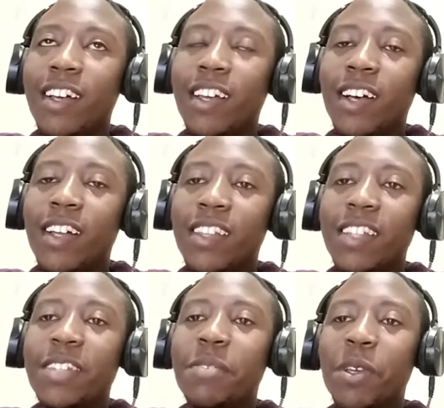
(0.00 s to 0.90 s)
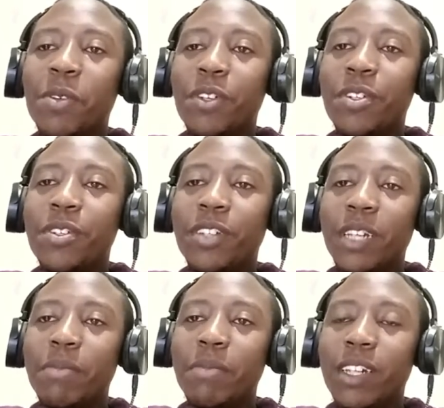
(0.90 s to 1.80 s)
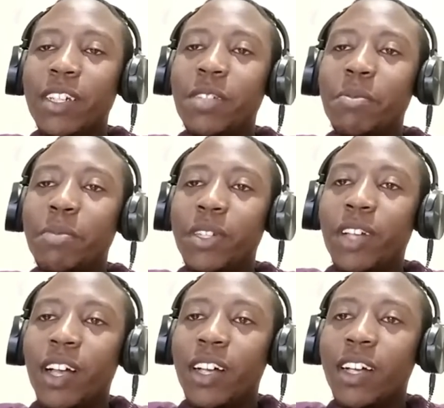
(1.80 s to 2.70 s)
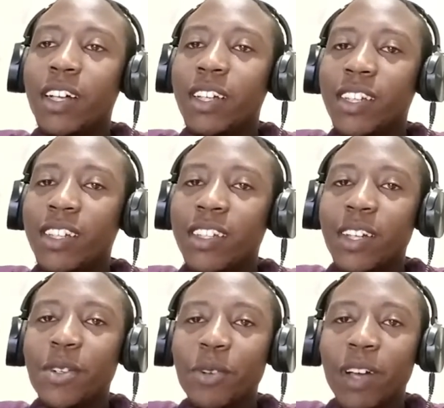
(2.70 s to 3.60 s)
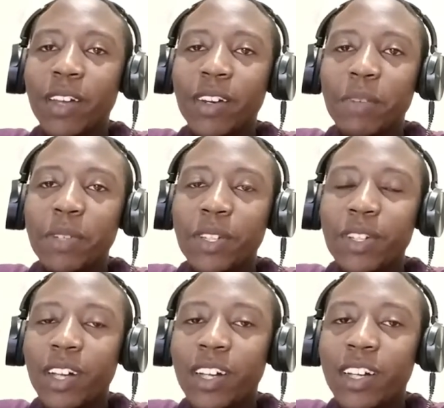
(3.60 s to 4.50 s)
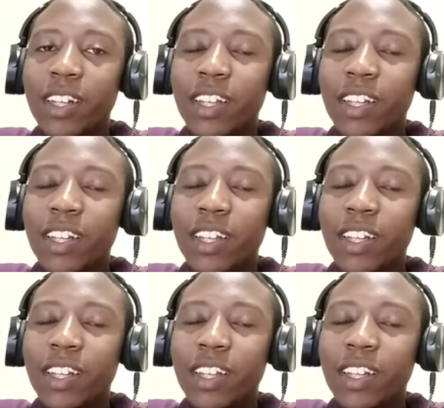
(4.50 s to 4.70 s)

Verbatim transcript: yeah, that's my official name, Dennis Bichanga, son to Irene Bichanga.